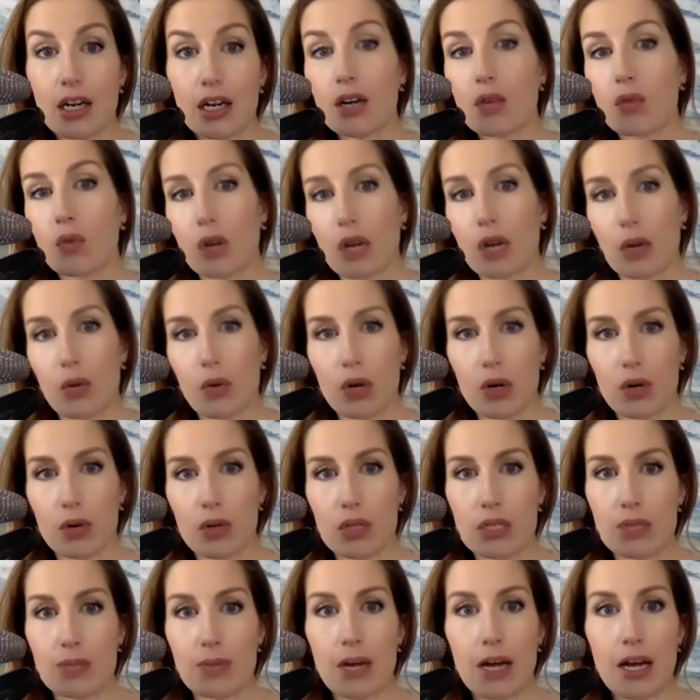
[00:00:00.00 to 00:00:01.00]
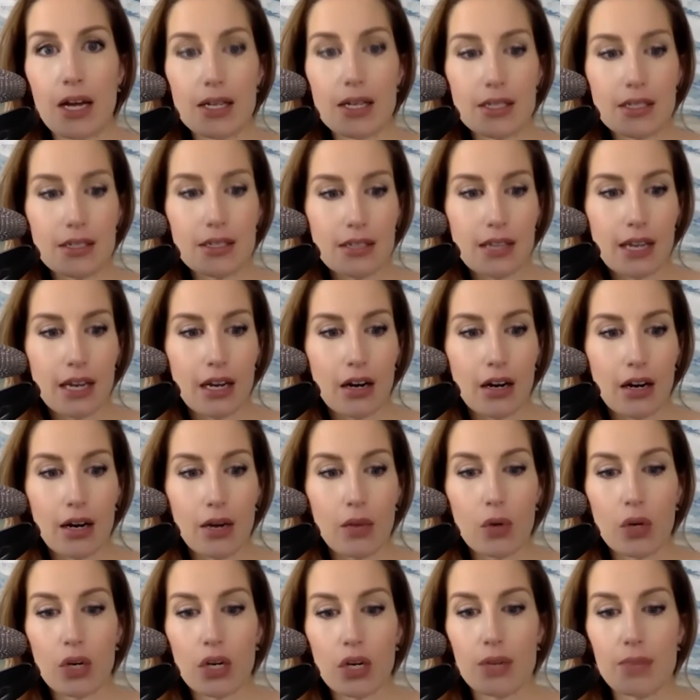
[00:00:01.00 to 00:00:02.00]
And when I work with spas, it's like, all right,
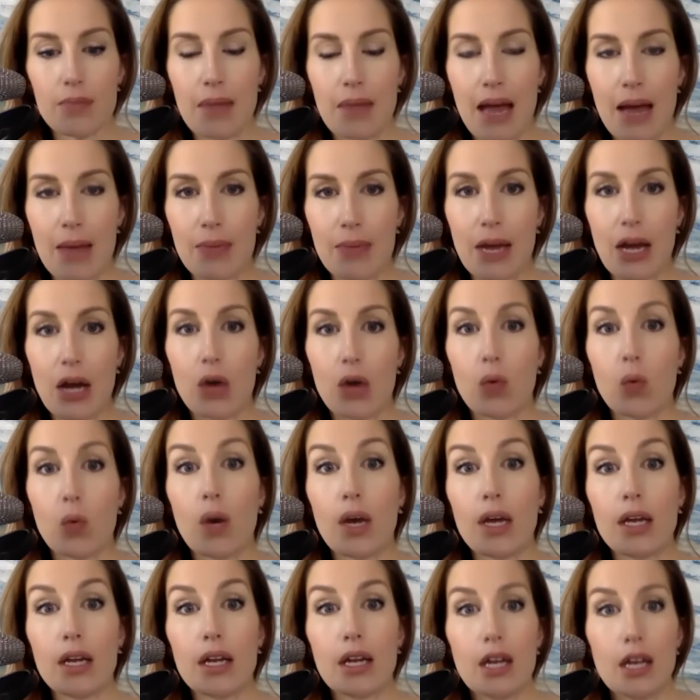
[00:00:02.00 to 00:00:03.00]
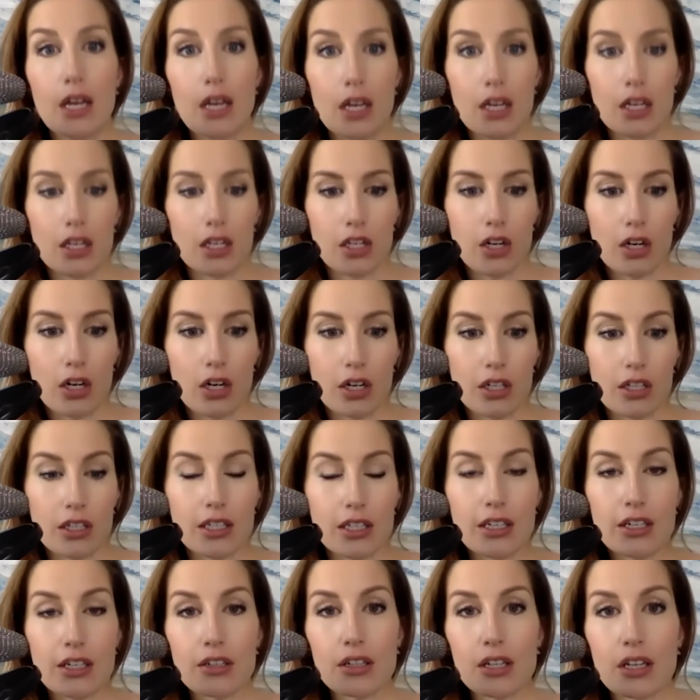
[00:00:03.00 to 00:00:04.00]
we're going to map out what your
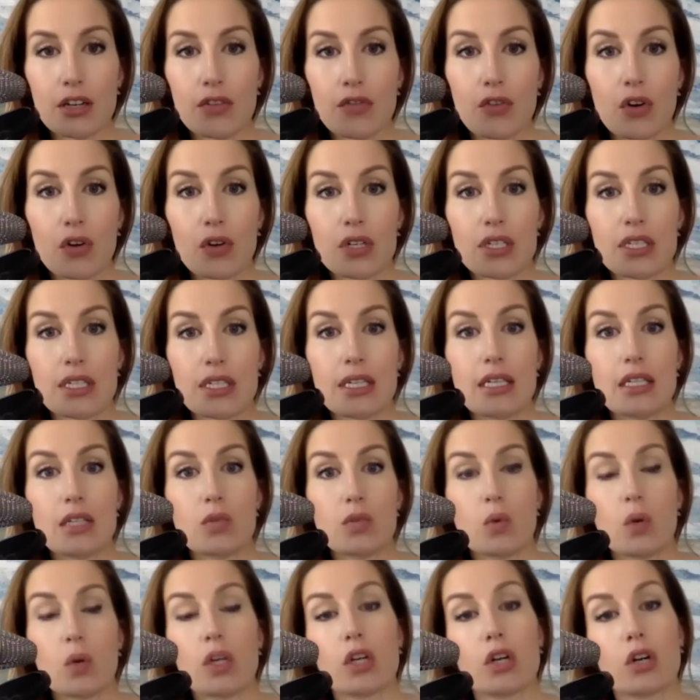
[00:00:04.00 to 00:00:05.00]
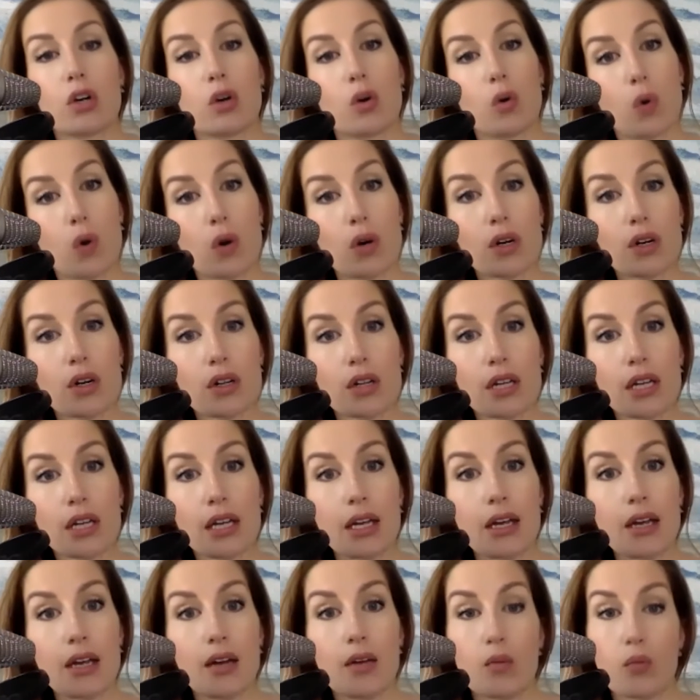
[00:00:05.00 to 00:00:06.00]
yearly focus is, what your
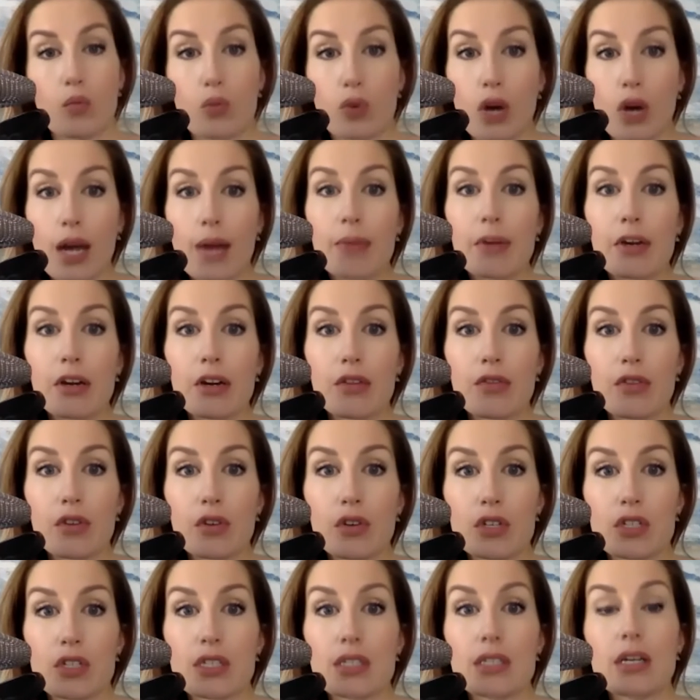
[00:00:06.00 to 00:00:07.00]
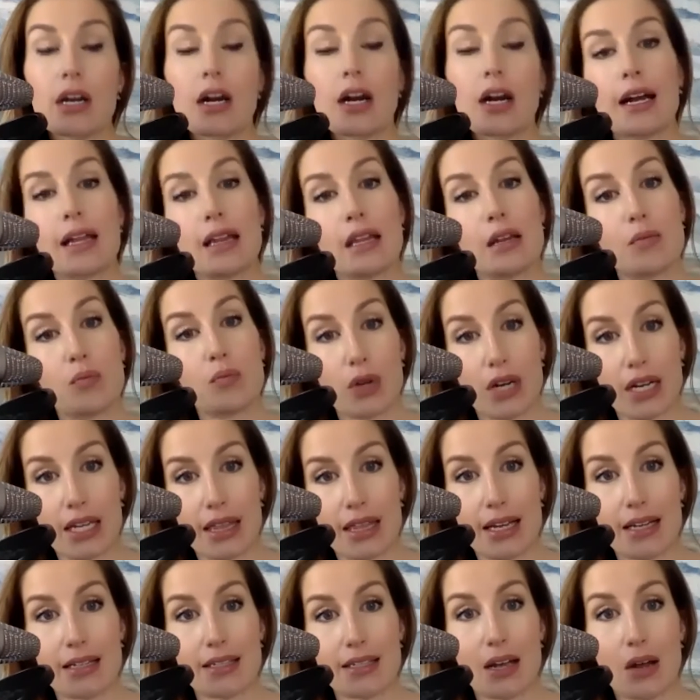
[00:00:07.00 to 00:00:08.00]
quarterly primary focuses are, and then break
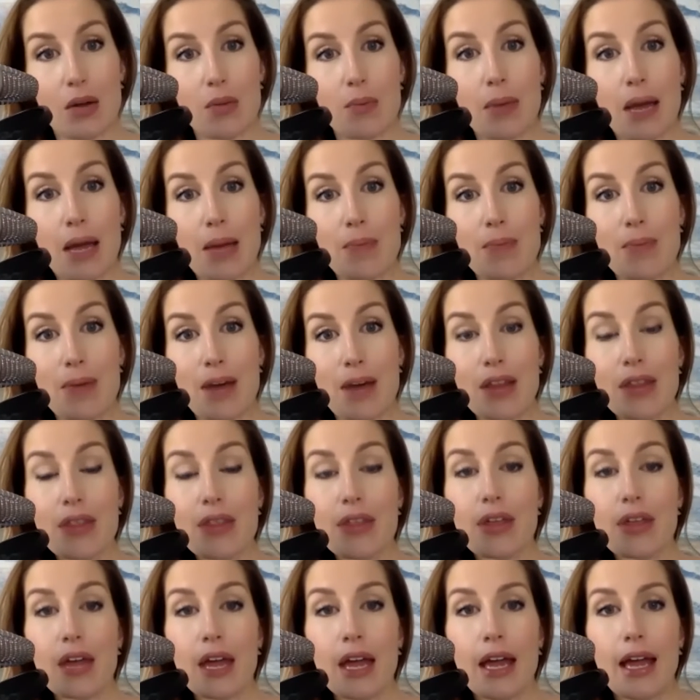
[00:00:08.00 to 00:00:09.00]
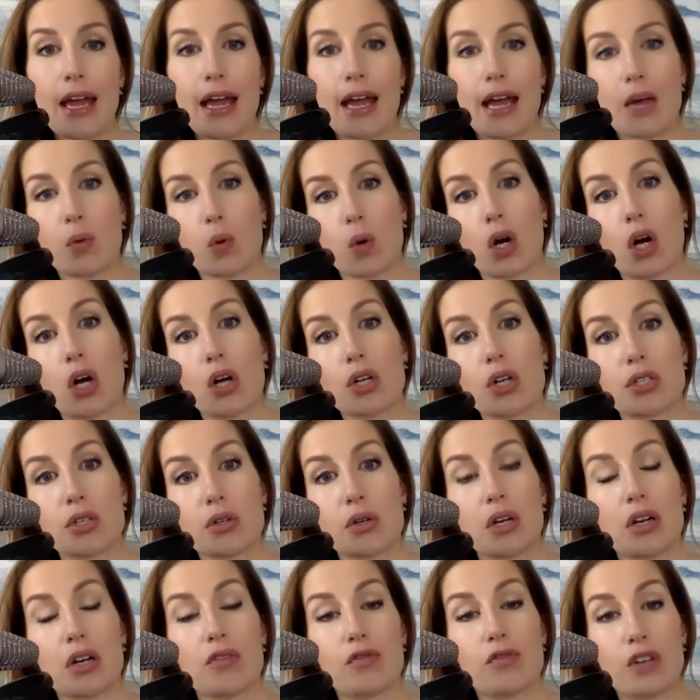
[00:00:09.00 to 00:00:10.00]
that down by month. And we're also
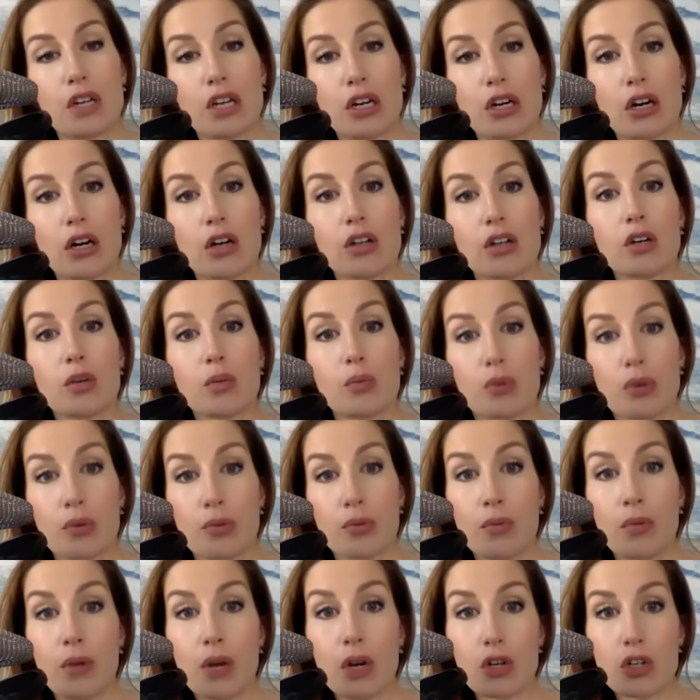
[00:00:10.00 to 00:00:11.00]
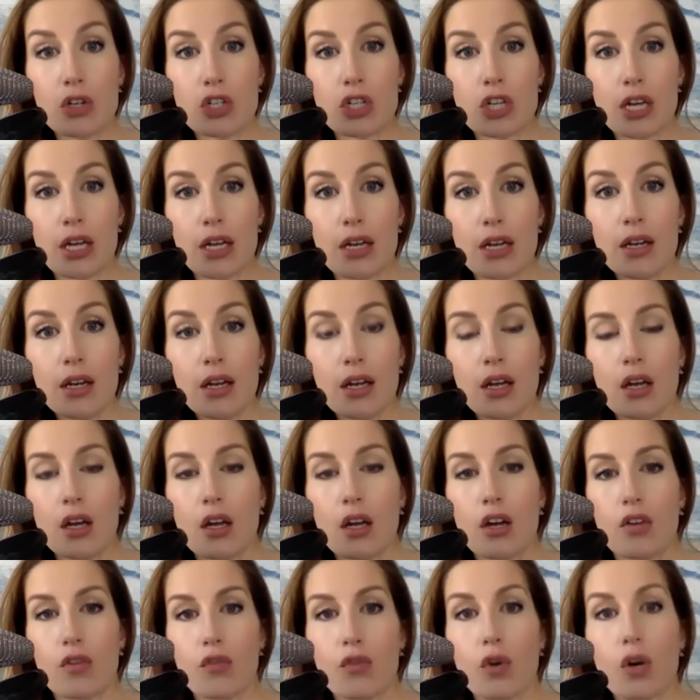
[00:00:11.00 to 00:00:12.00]
going to figure out your promotion
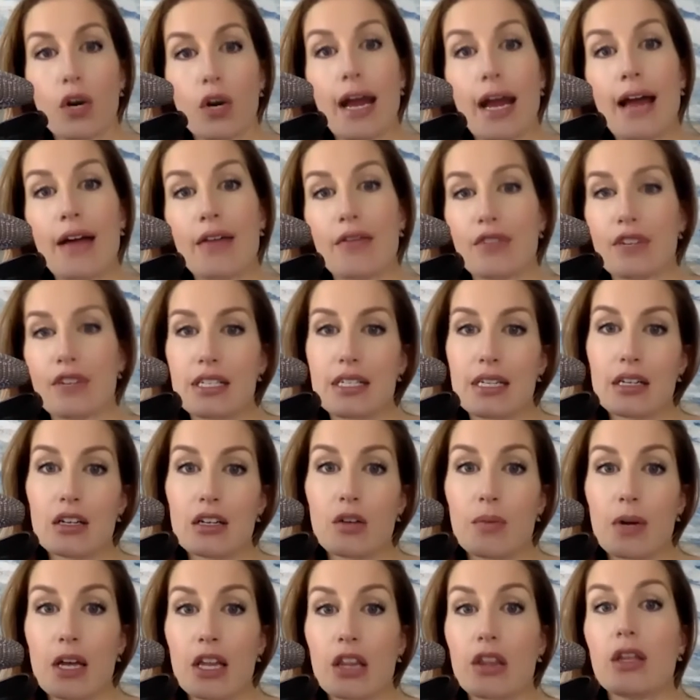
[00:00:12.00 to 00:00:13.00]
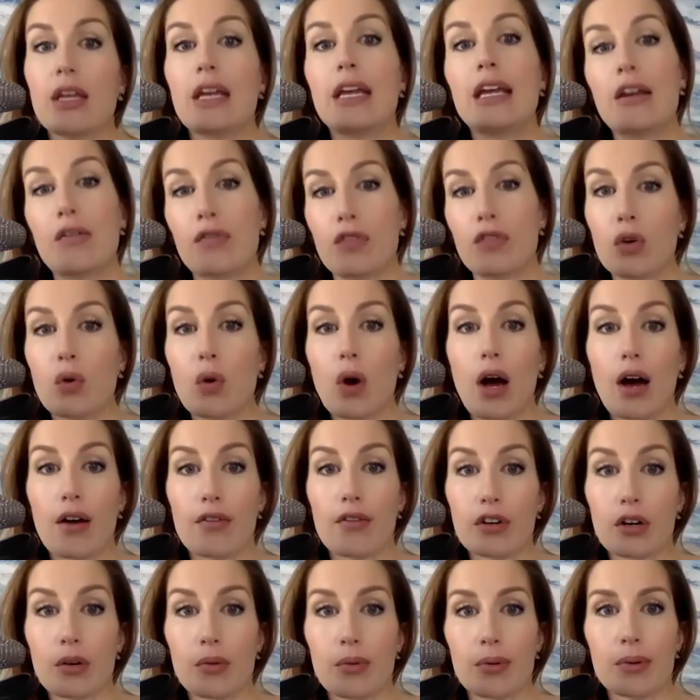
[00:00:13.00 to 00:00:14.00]
for every single month if you
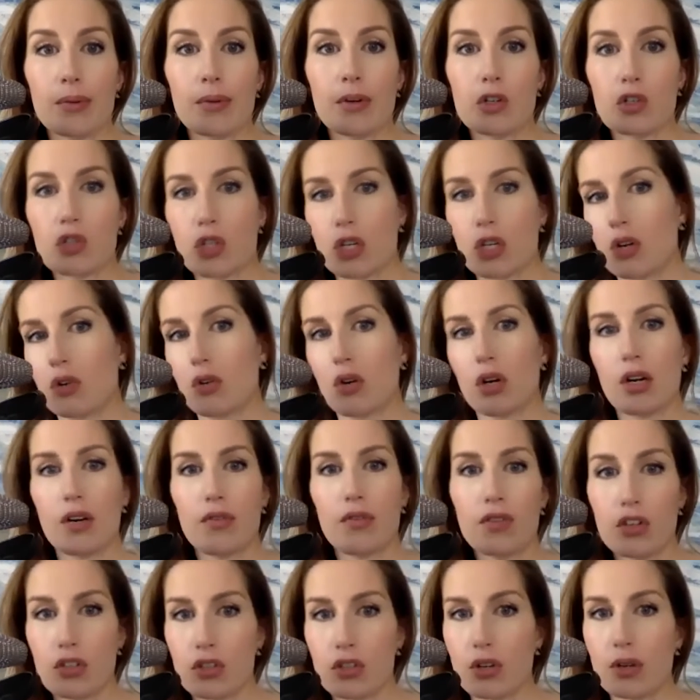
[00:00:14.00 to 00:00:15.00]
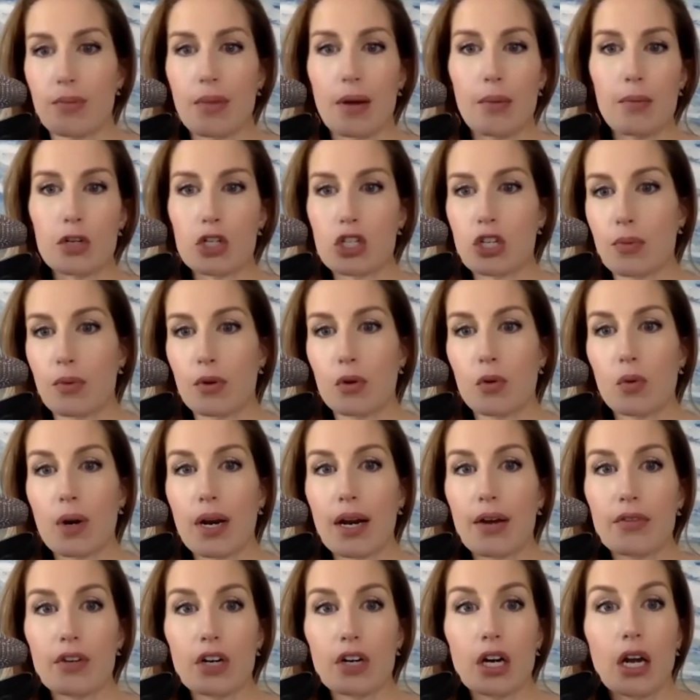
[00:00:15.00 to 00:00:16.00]
offer a promotion or if you're doing membership or
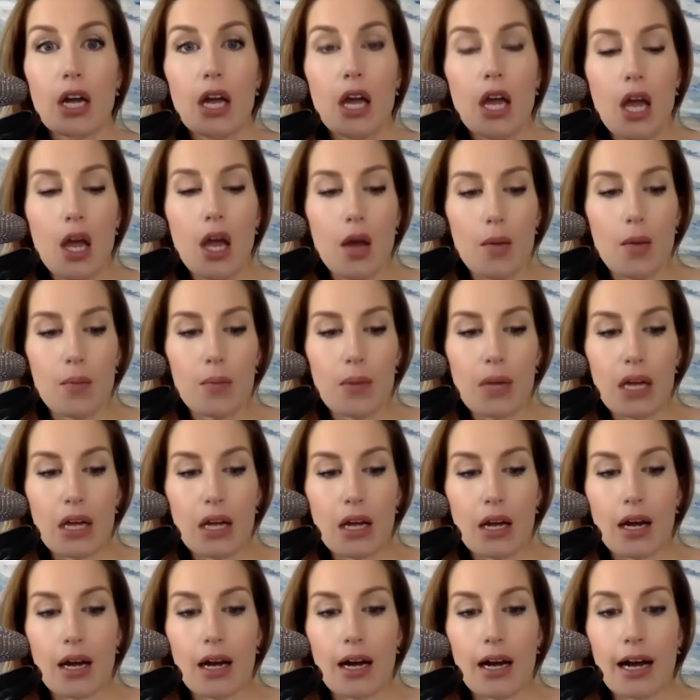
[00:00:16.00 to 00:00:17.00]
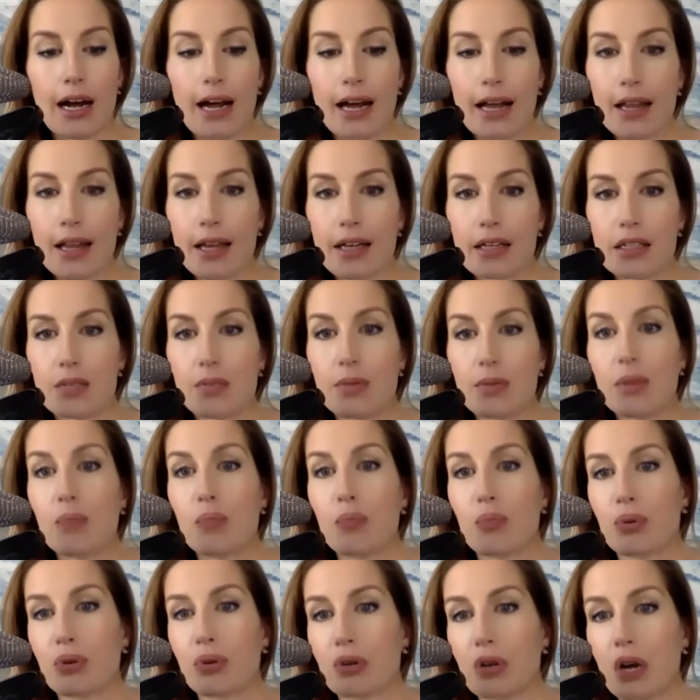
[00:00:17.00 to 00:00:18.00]
whatever. But I like to be
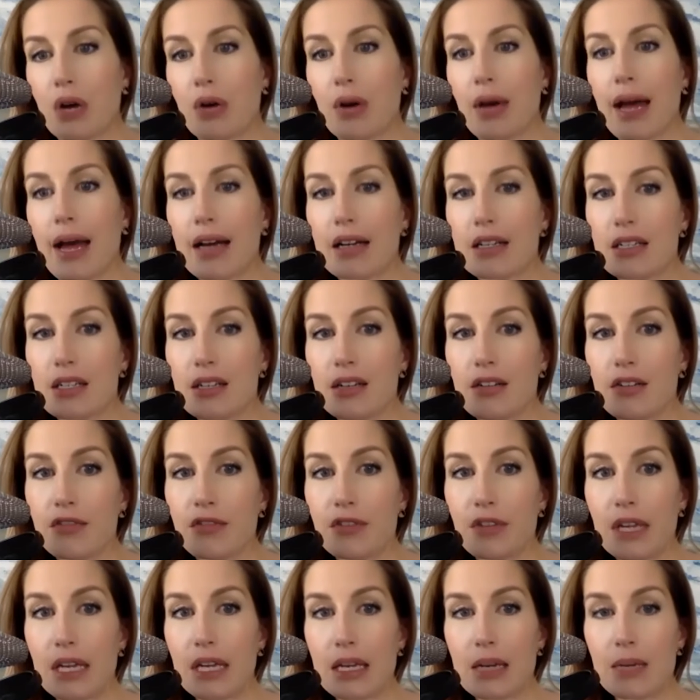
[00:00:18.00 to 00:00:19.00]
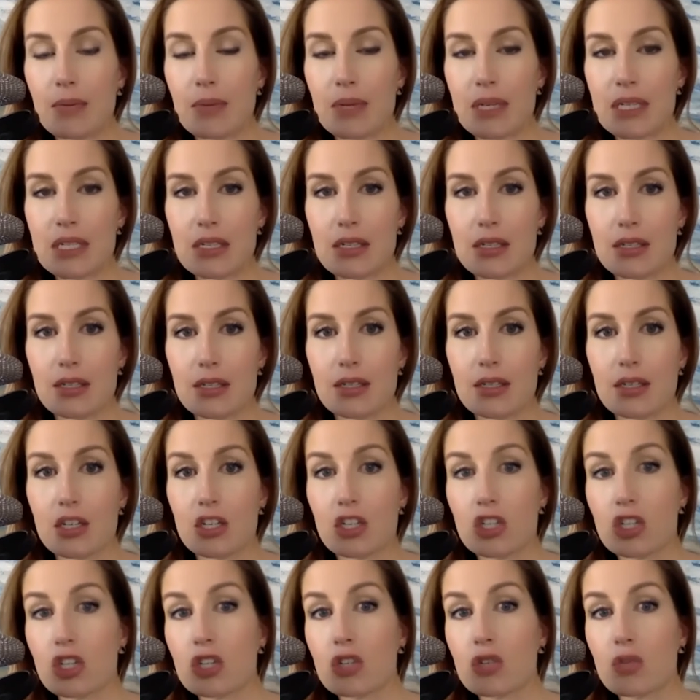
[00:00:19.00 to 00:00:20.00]
proactive in business
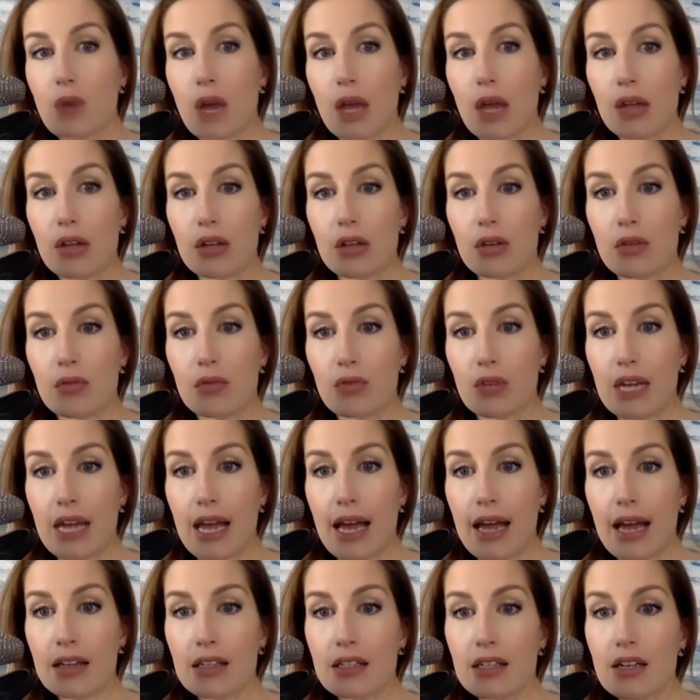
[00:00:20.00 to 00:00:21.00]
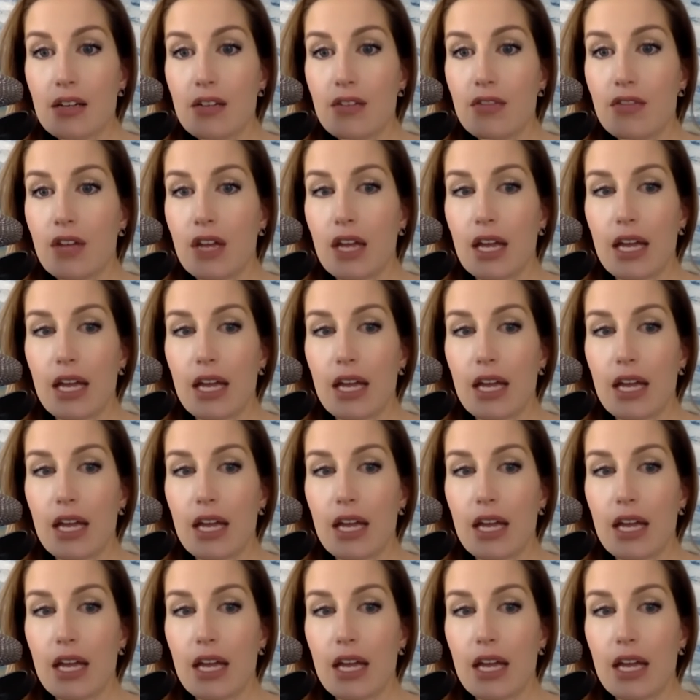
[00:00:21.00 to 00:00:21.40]
decisions rather than reactive.